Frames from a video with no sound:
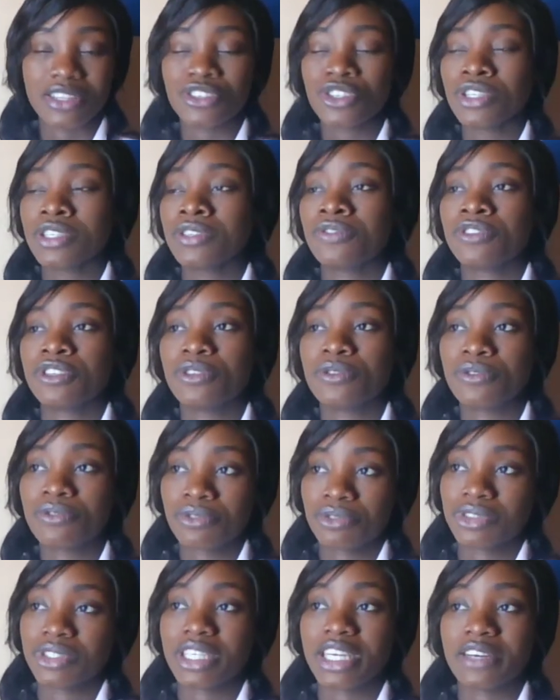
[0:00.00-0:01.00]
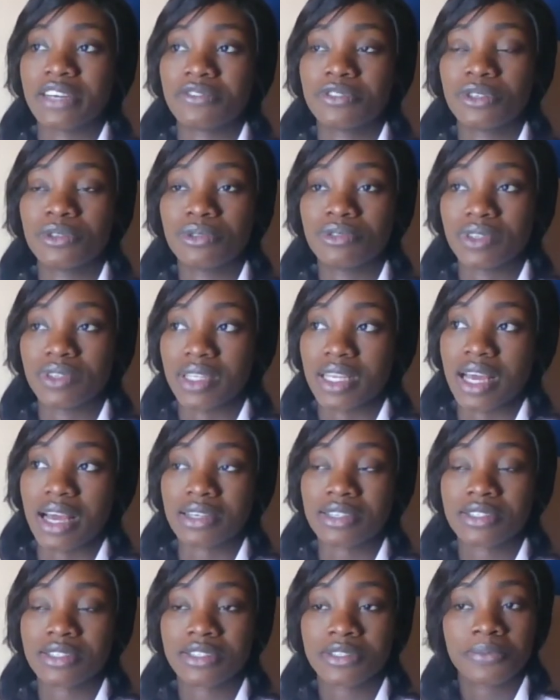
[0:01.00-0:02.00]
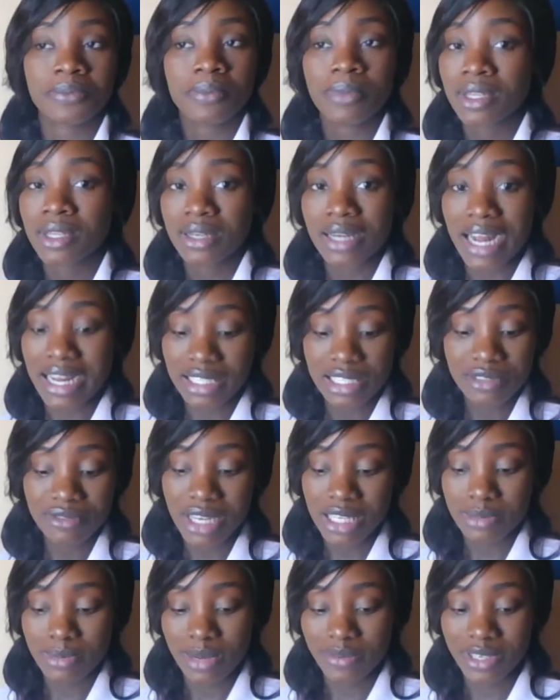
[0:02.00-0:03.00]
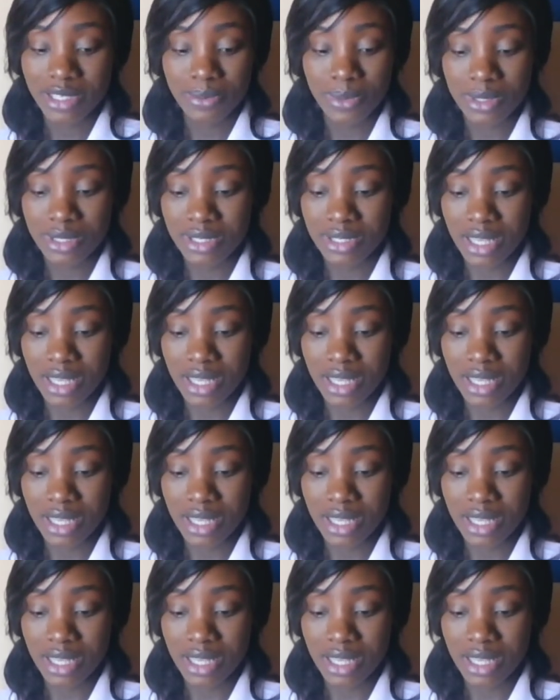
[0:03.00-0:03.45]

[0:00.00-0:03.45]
Just feel free and feel relaxed. I didn't write my responses